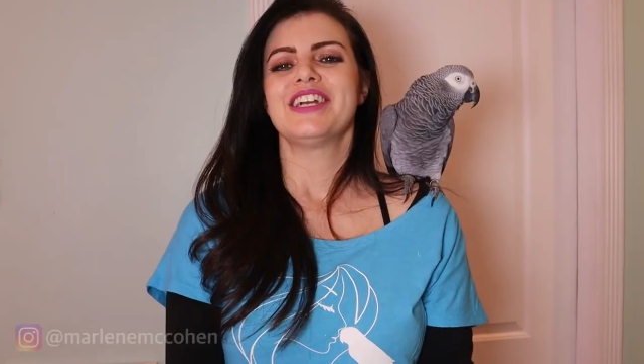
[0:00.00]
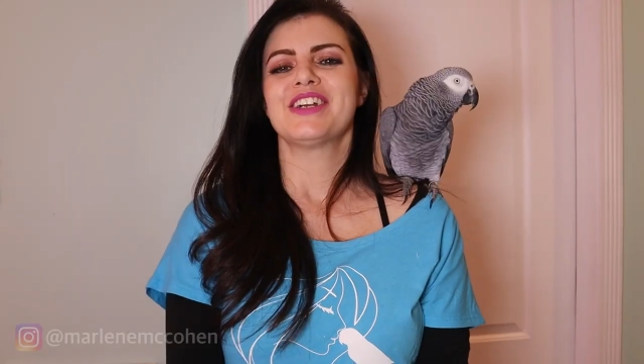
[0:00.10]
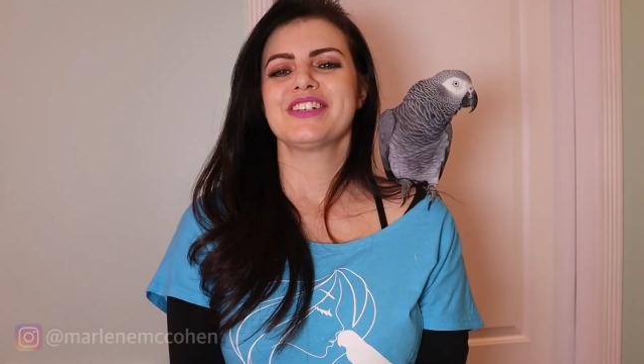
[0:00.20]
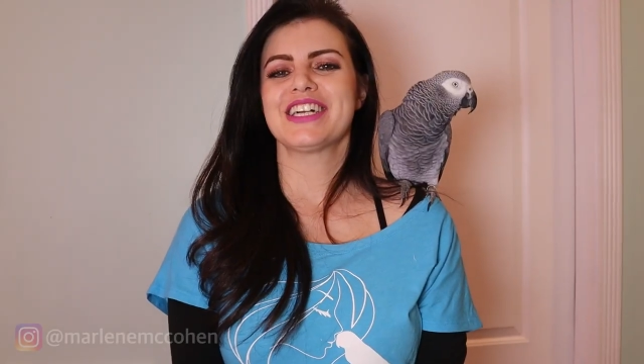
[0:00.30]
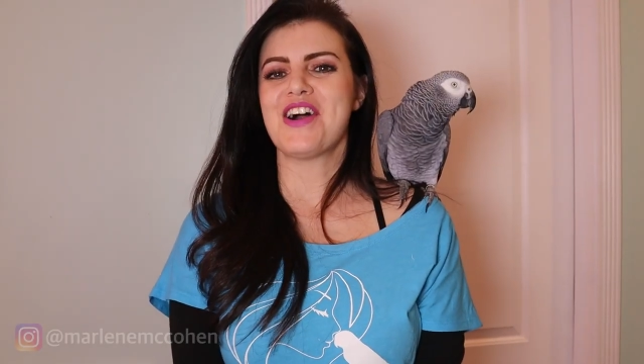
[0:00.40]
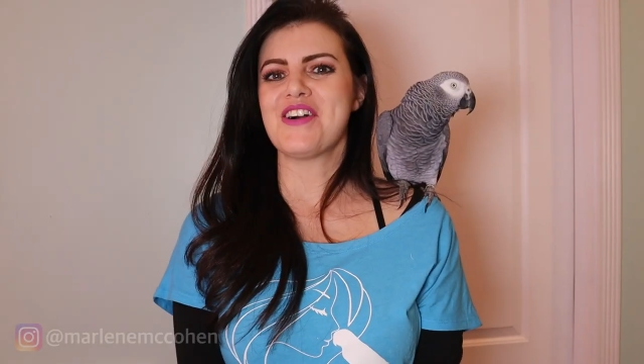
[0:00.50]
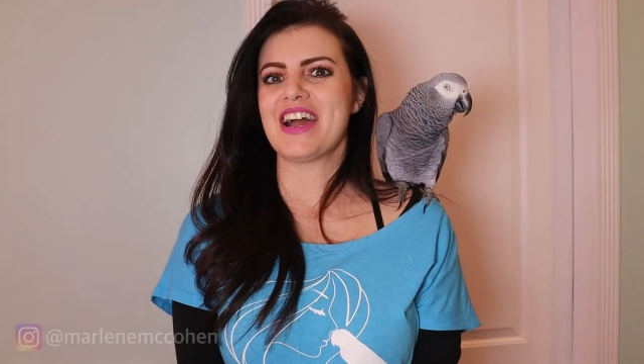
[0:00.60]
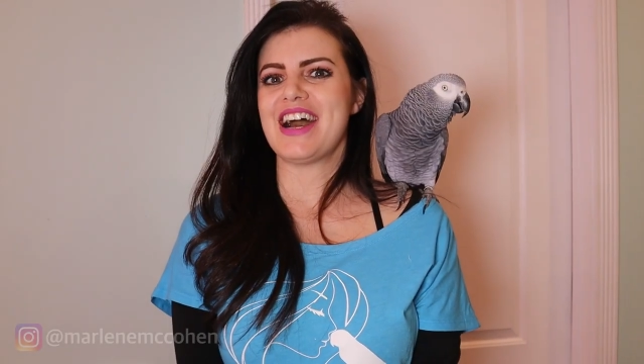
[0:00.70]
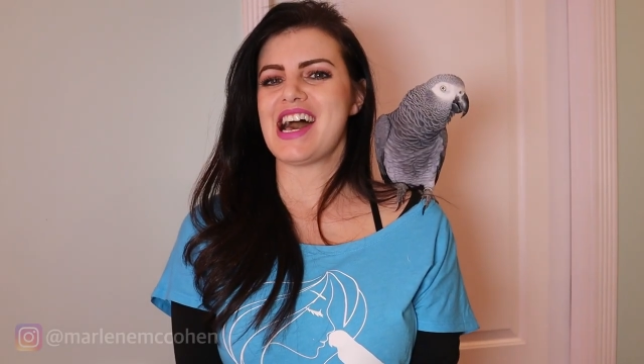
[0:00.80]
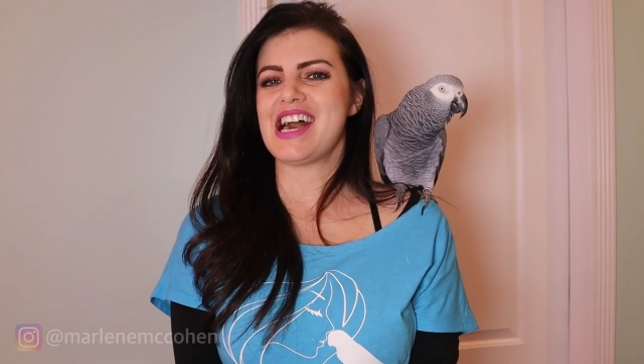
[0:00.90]
Here we go,
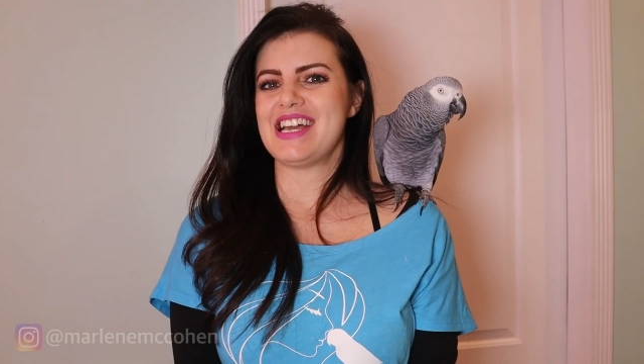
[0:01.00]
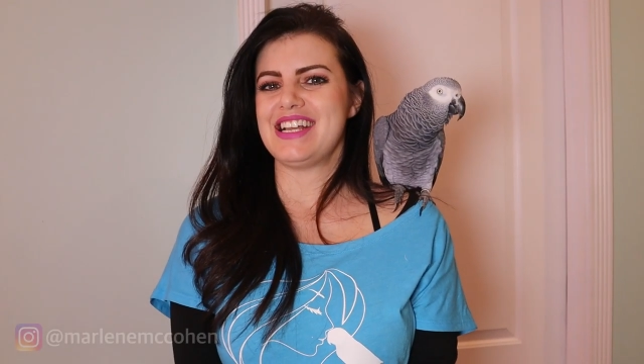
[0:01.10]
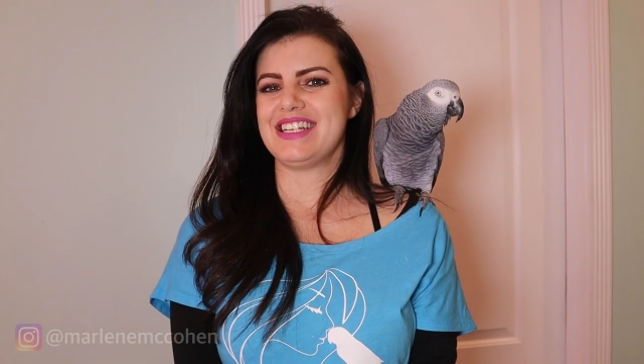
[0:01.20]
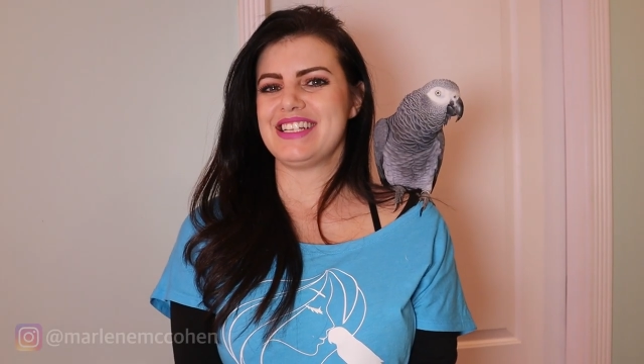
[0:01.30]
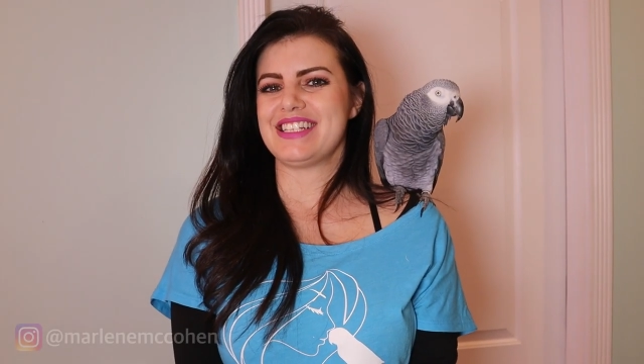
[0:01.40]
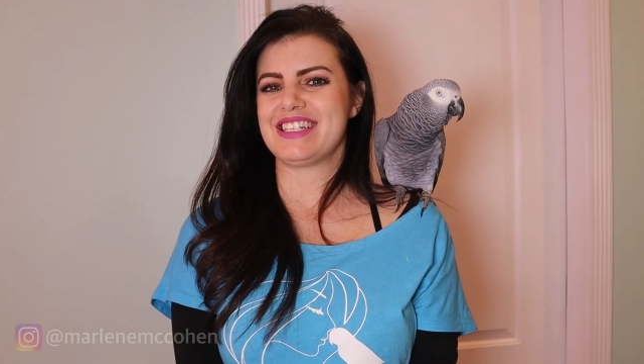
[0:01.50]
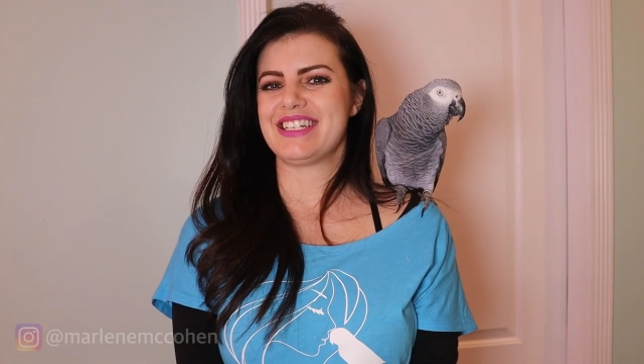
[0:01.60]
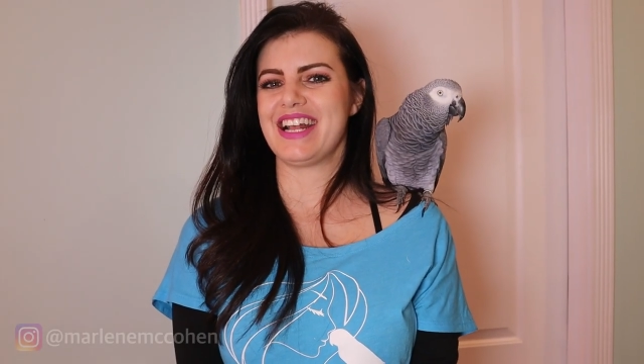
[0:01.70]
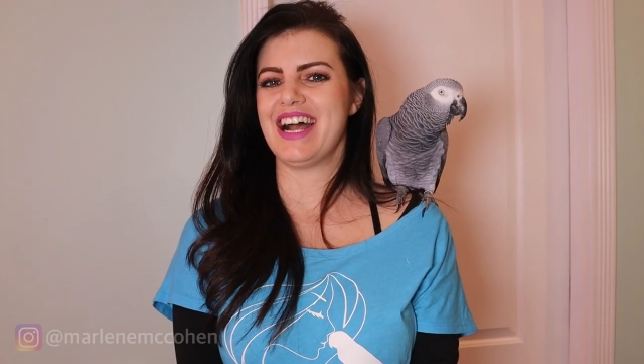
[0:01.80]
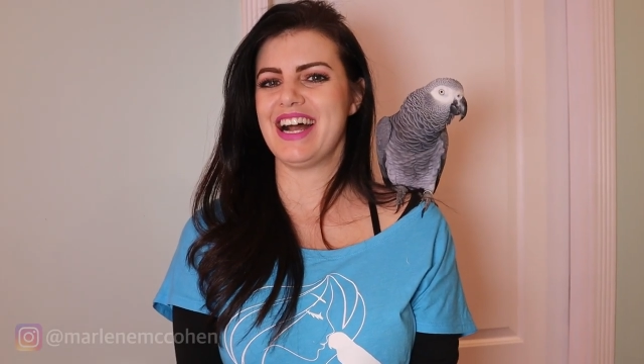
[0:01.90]

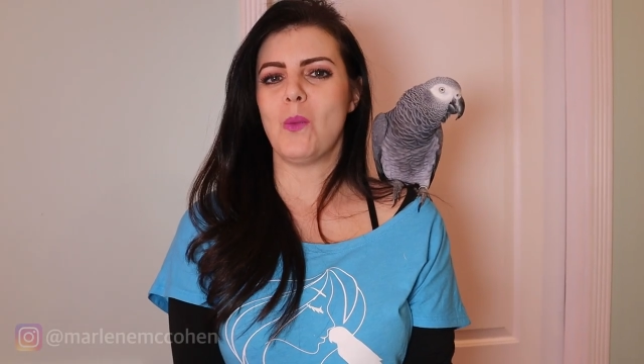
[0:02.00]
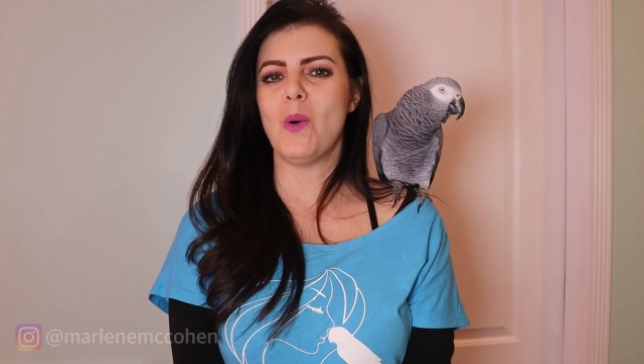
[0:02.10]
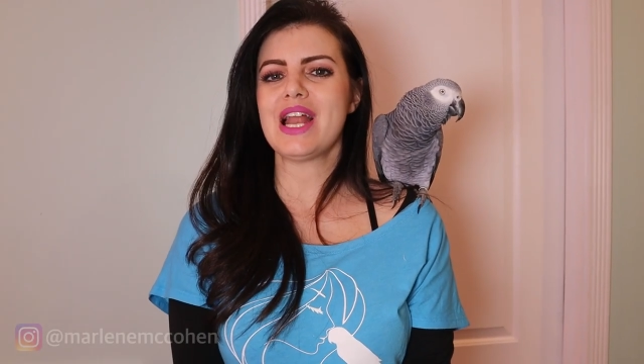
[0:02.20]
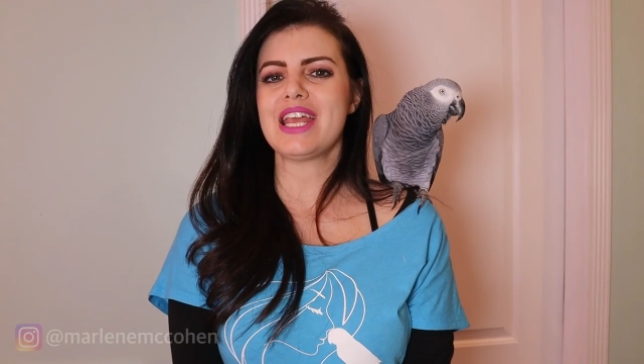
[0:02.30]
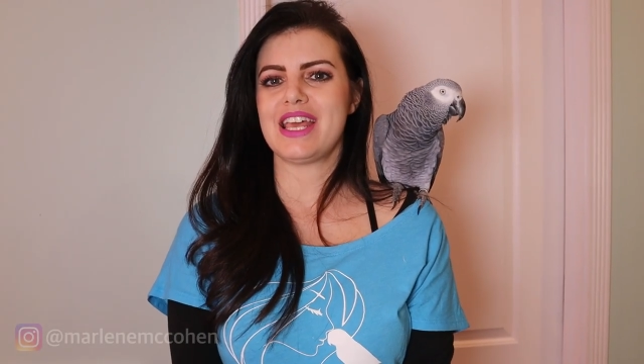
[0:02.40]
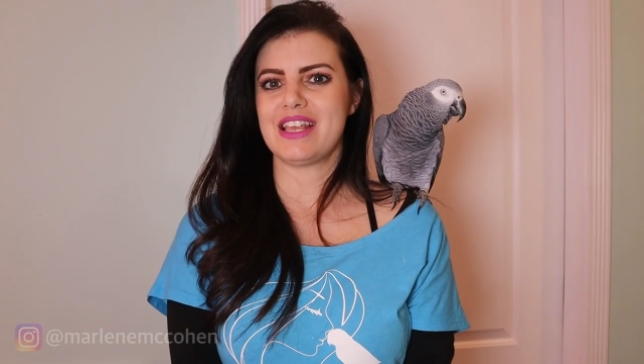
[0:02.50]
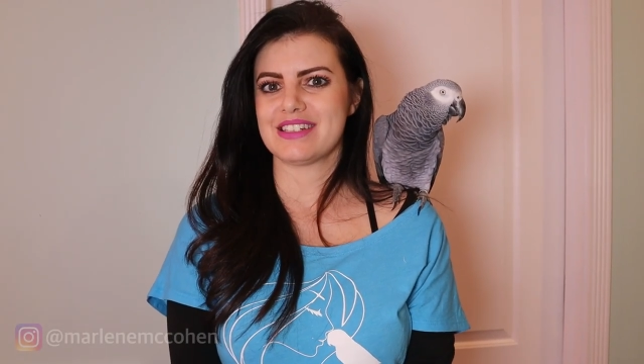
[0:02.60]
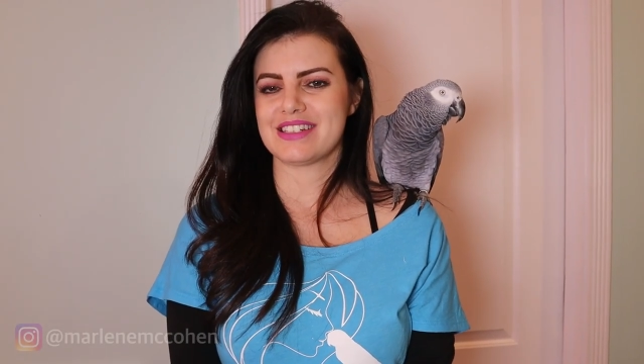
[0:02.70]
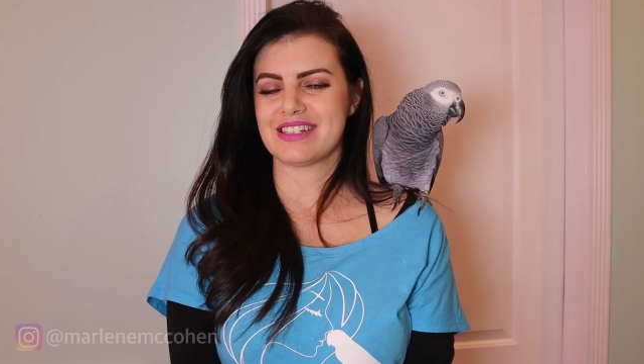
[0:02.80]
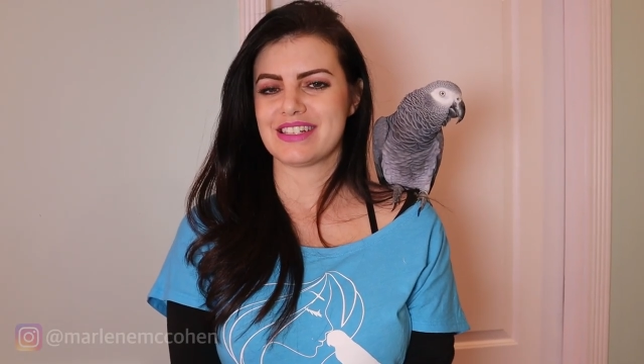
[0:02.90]
guys. What
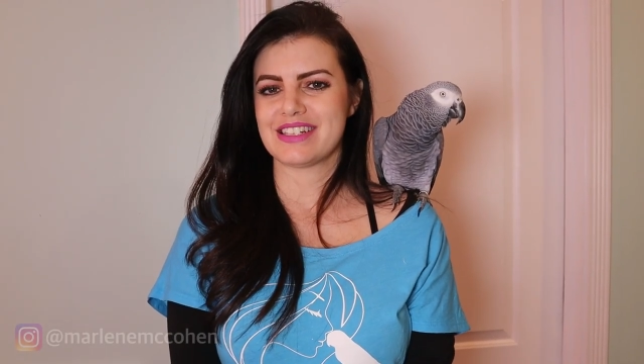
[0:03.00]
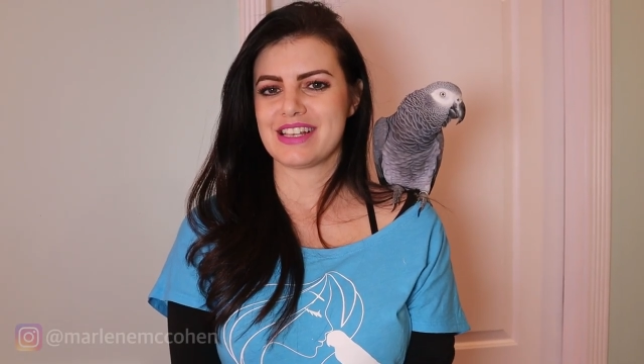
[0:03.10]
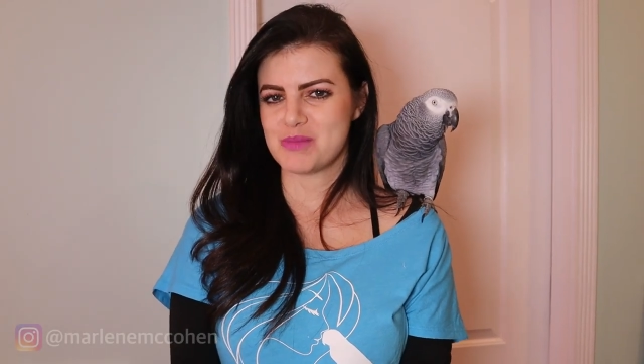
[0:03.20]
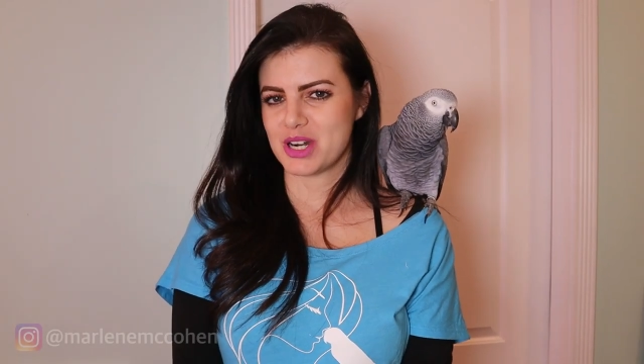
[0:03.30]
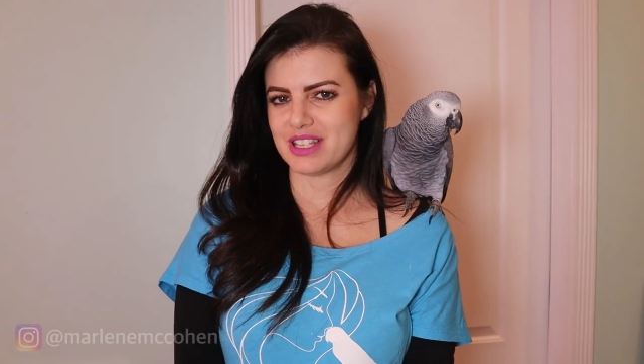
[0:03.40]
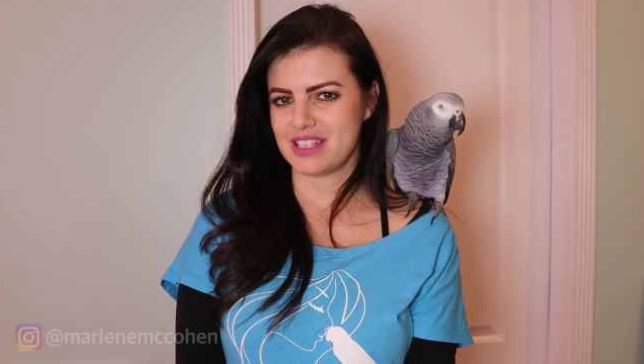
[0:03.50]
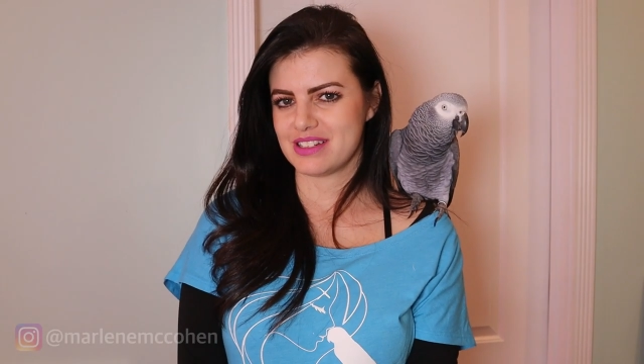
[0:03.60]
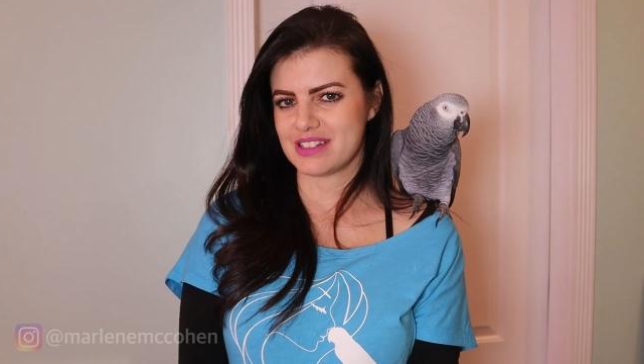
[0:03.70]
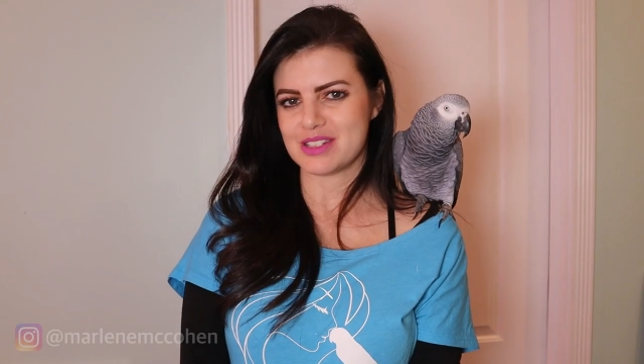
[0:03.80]
is Marlene's